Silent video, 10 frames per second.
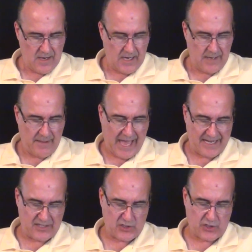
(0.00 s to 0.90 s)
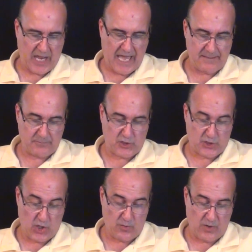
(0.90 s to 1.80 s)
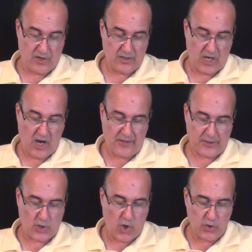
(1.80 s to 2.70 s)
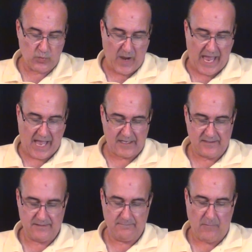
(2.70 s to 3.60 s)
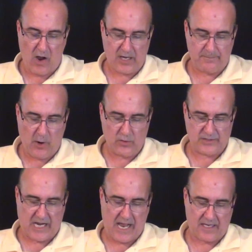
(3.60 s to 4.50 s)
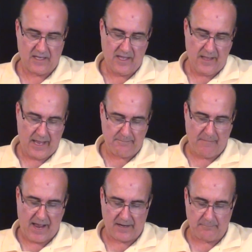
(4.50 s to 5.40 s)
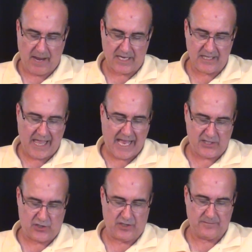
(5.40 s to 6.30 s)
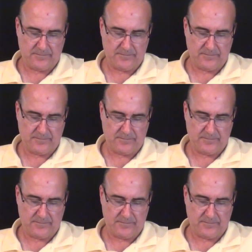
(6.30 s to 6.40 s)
Adam Serwer, Arthur Goldwag, Mark Poktok, and Michael Laxer.